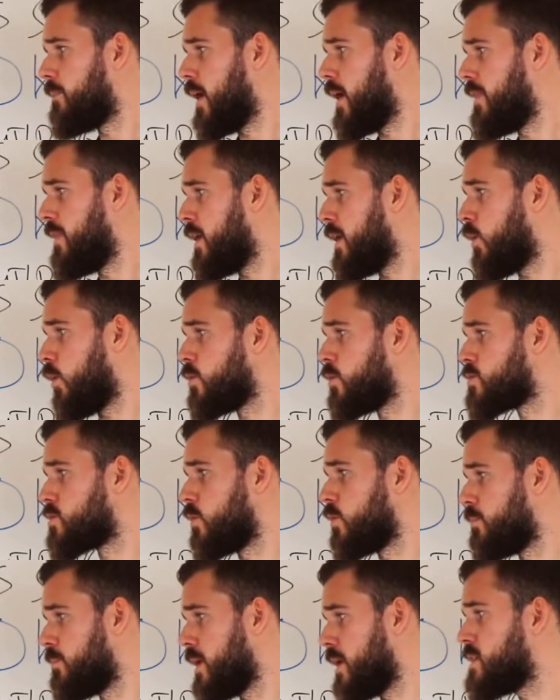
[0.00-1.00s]
And then
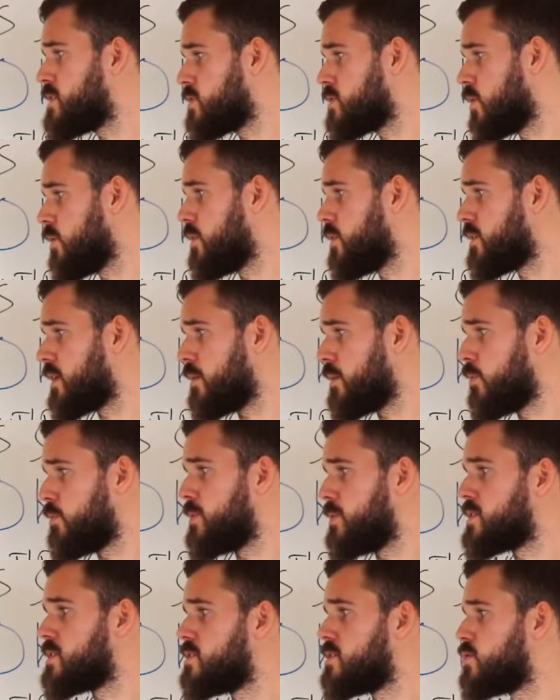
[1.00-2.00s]
also based on the type of
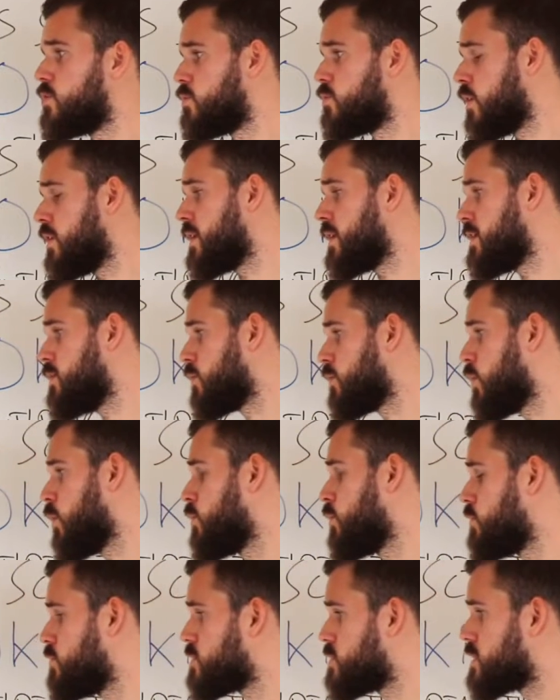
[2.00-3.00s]
business you're running, you're
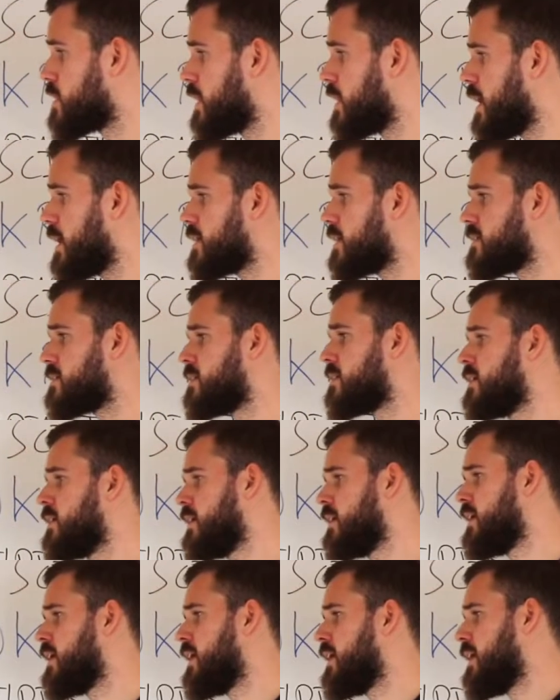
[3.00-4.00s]
going to select
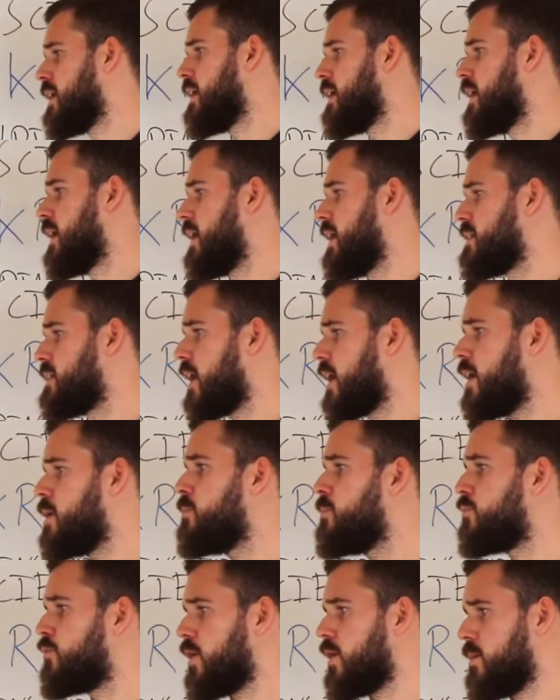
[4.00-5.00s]
a
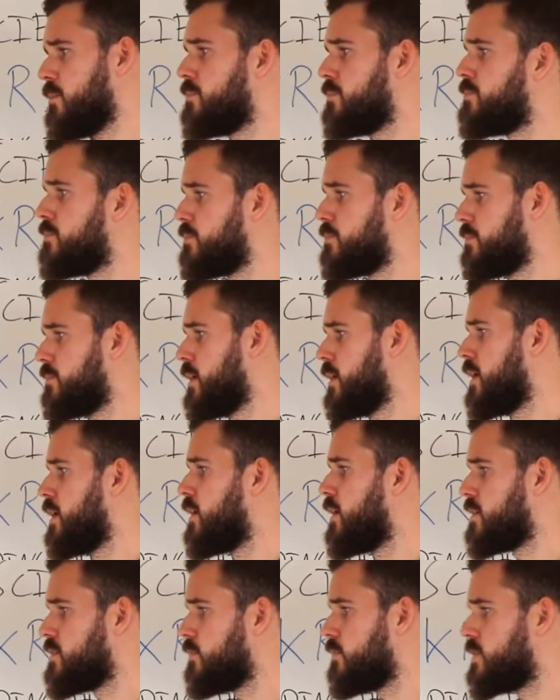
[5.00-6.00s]
time frame,
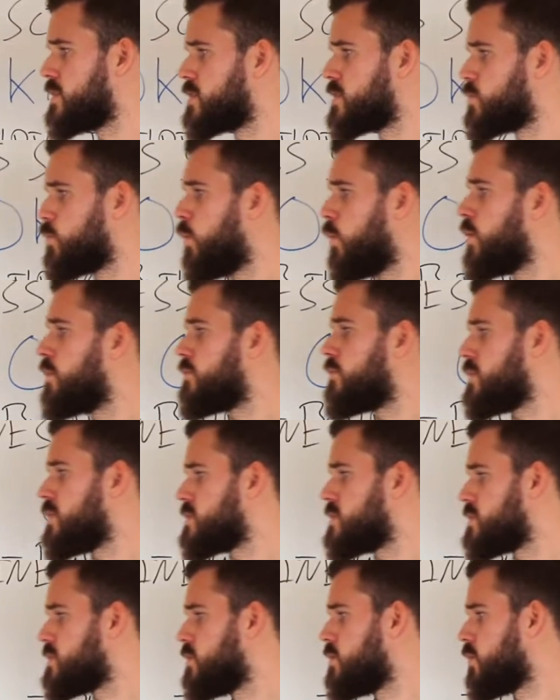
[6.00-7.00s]
which is one of
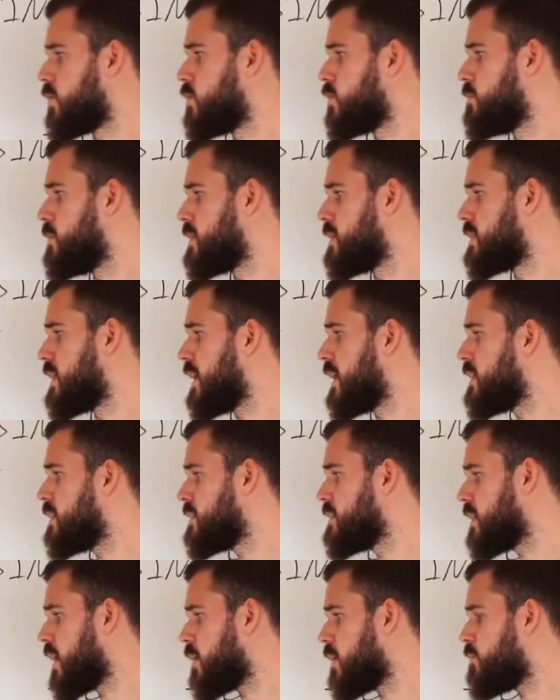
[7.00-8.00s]
these. It could be a
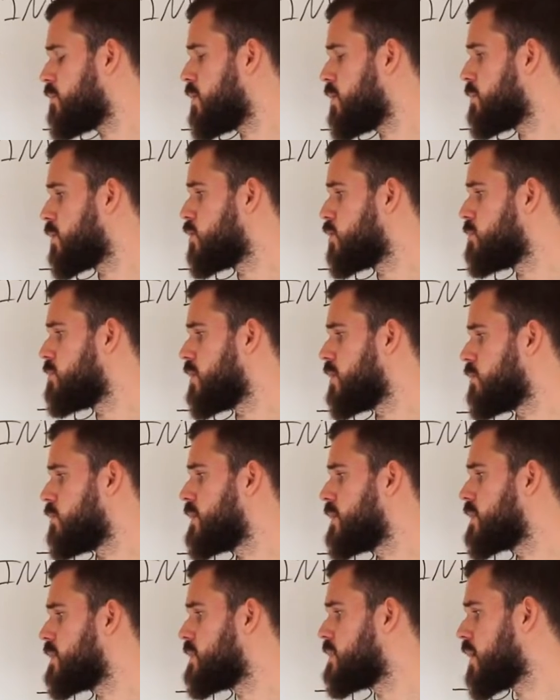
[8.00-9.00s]
daily time frame, it could be a
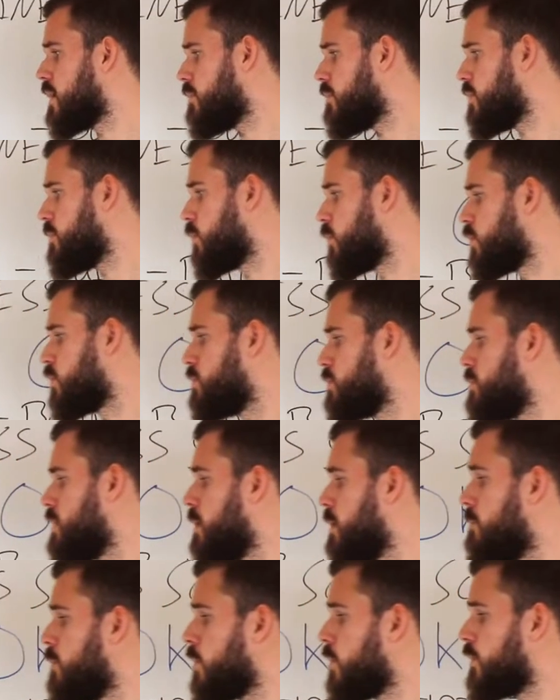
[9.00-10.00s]
weekly time frame, or it could be
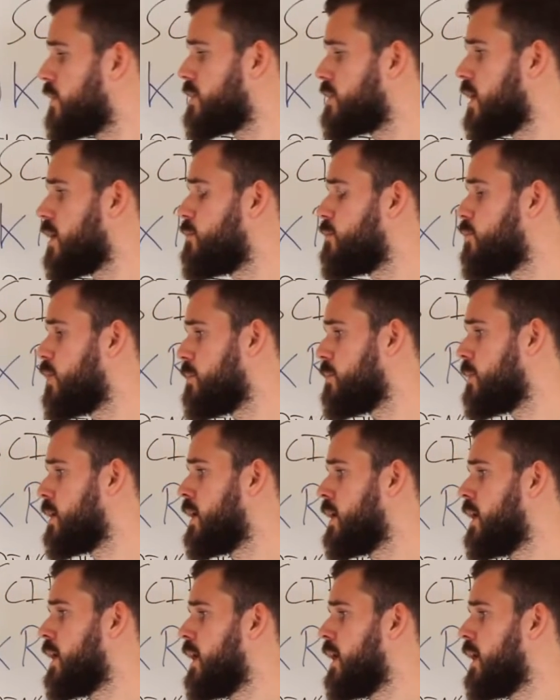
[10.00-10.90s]
a monthly time frame.